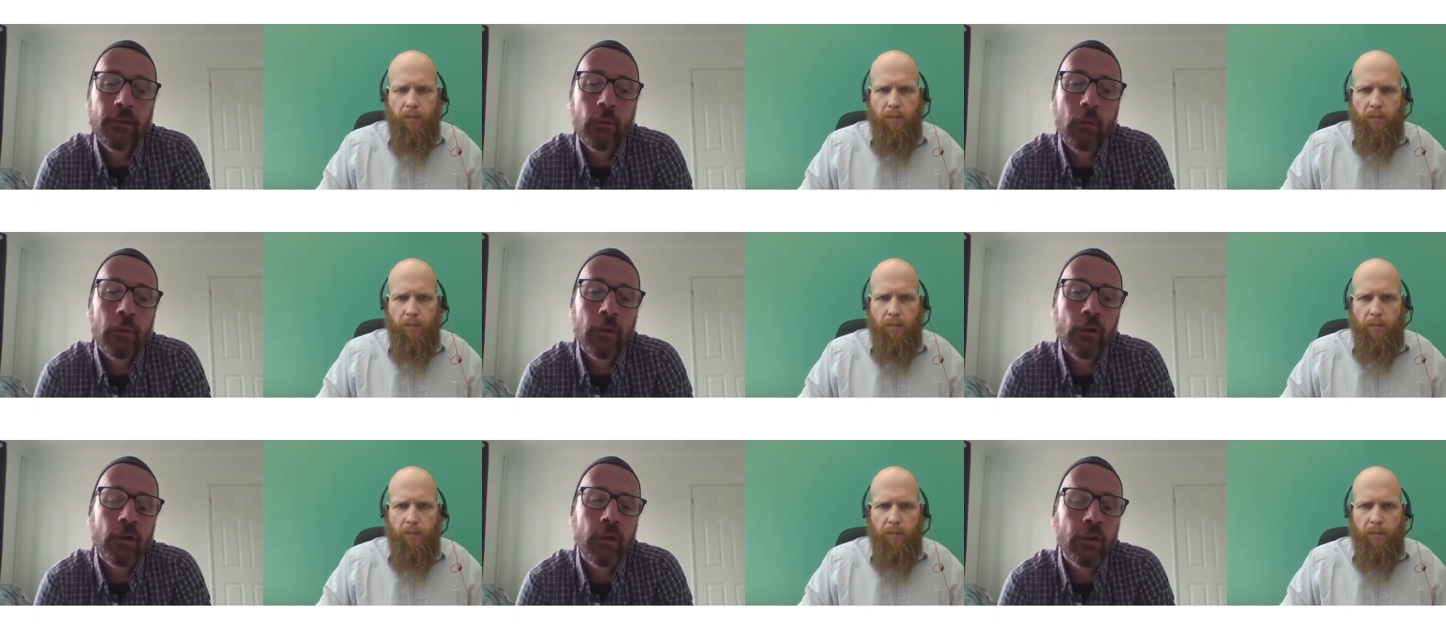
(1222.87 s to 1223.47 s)
Speaker 1: So
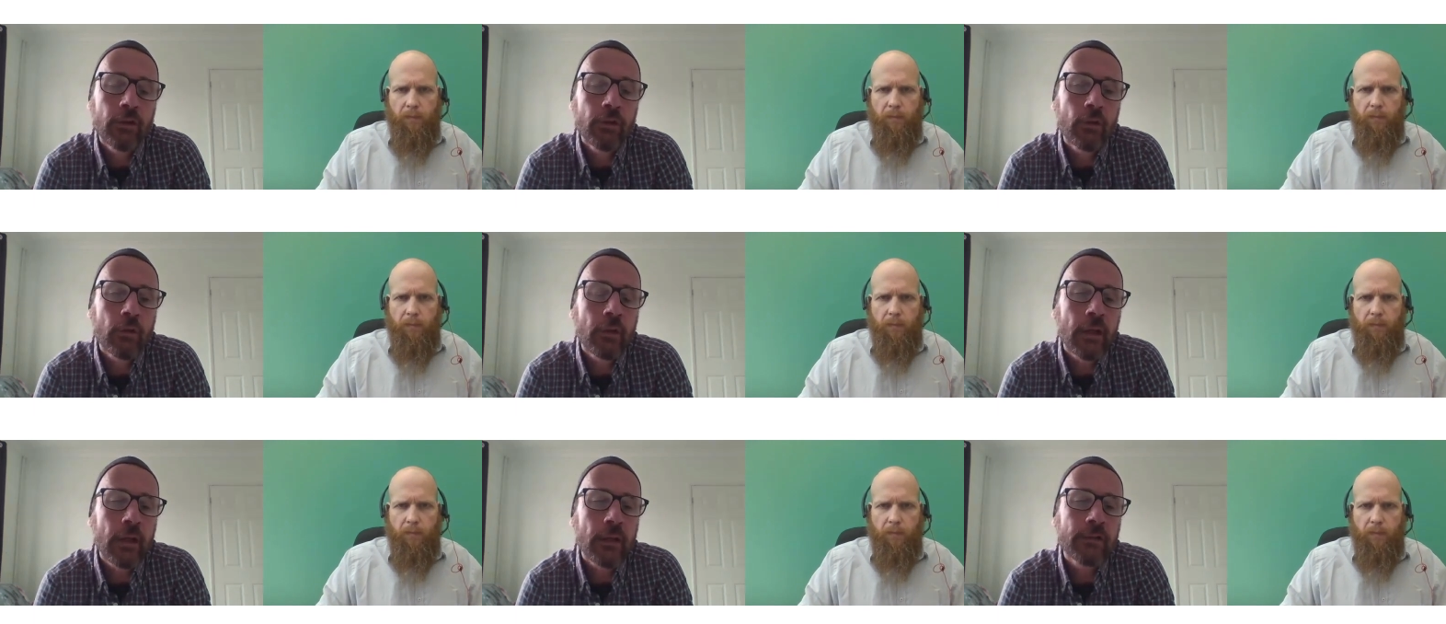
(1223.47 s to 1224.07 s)
what we're looking at
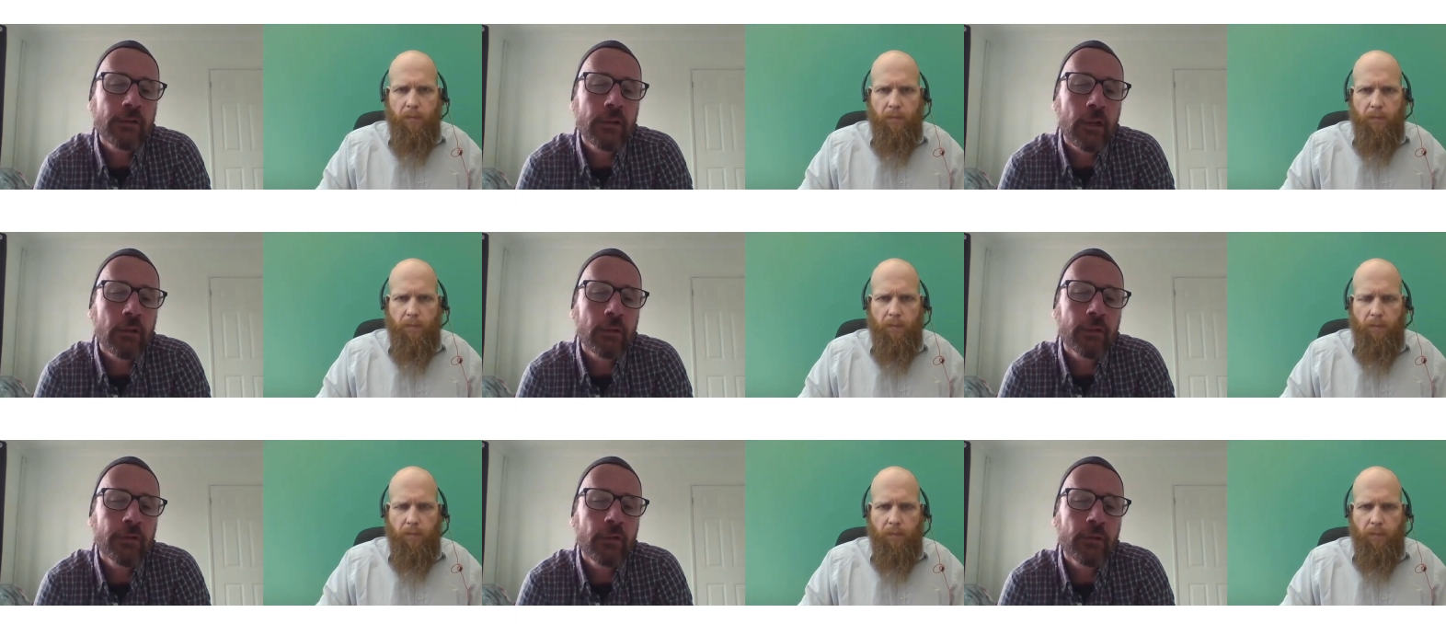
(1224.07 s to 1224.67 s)
doing next
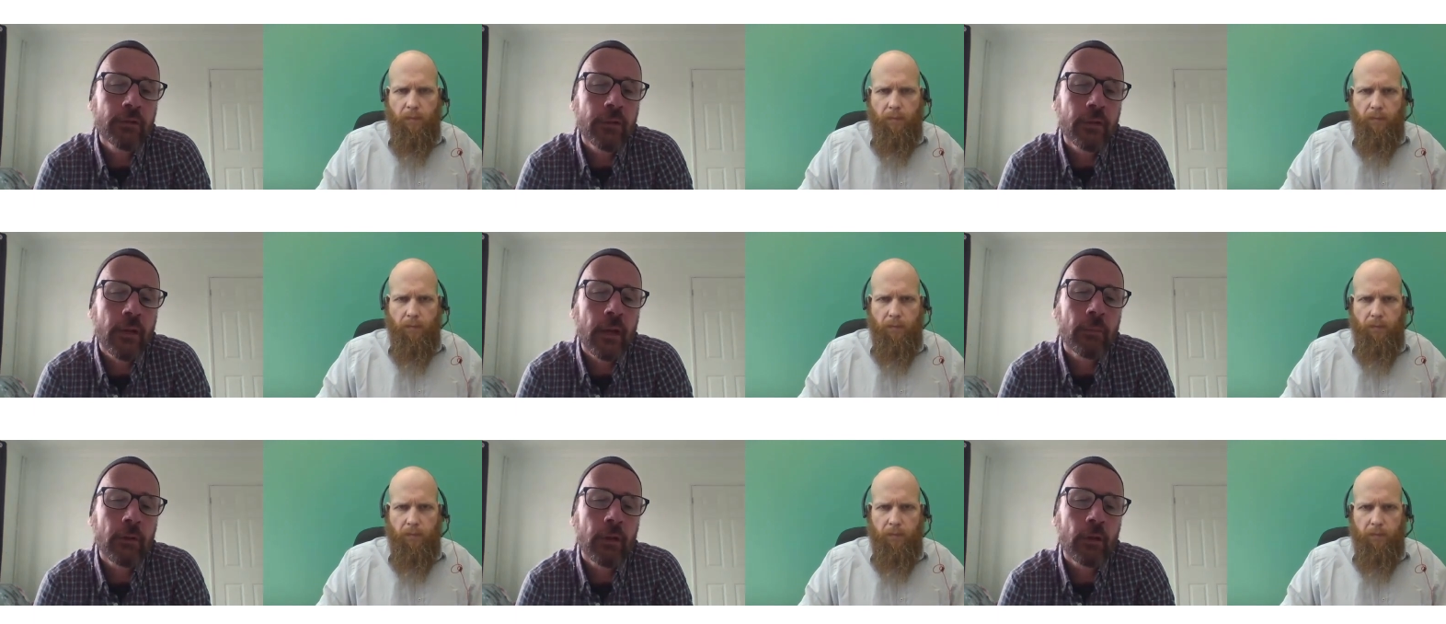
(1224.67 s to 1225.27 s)
year is
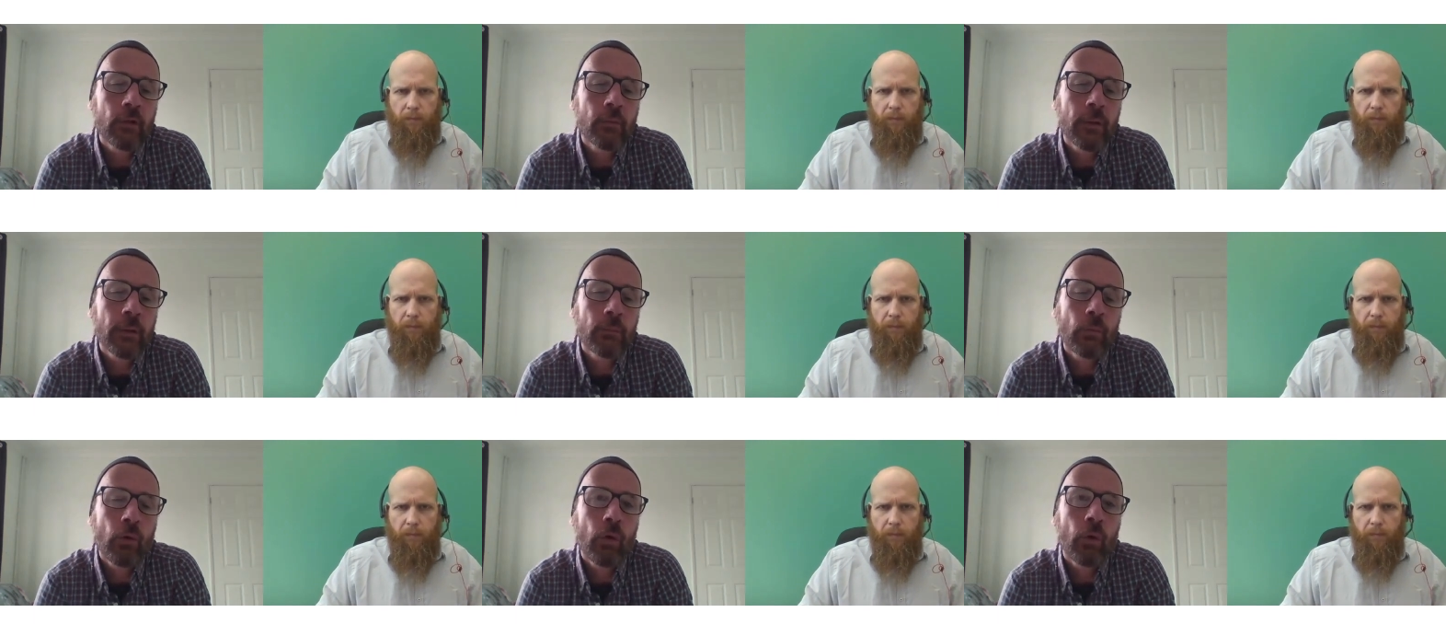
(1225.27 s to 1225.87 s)
using them a little
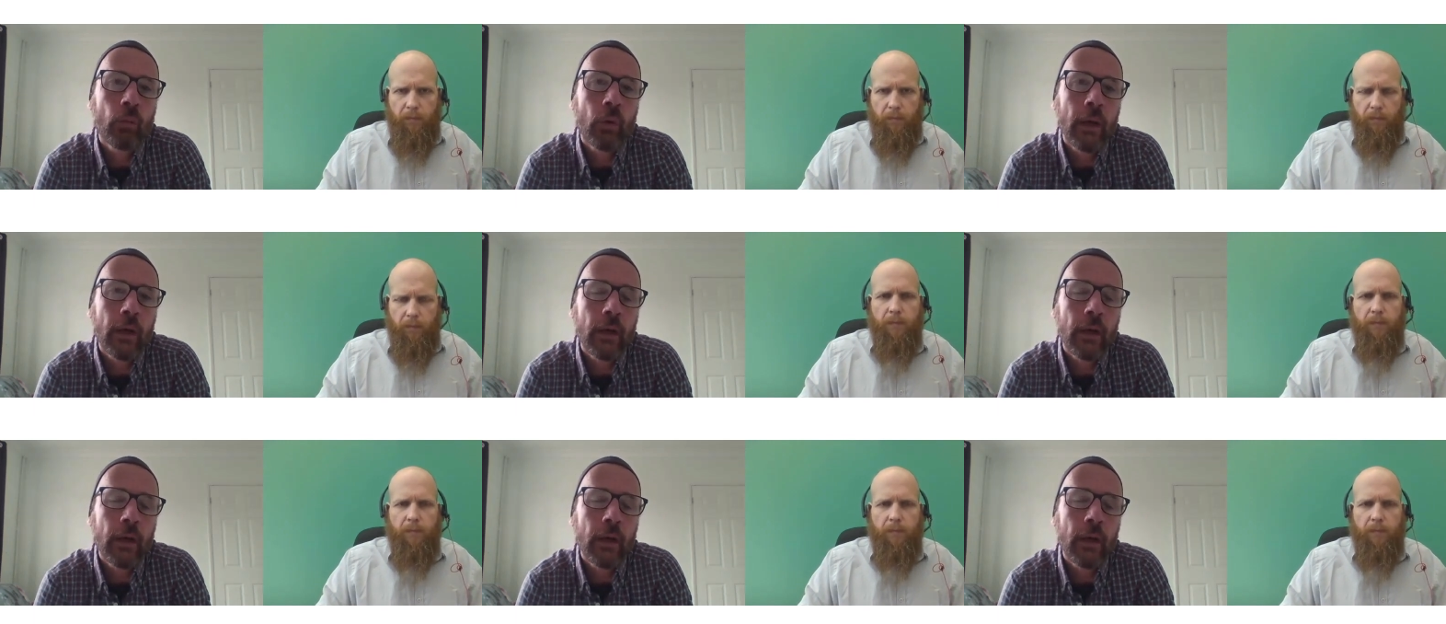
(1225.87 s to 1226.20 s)
bit more.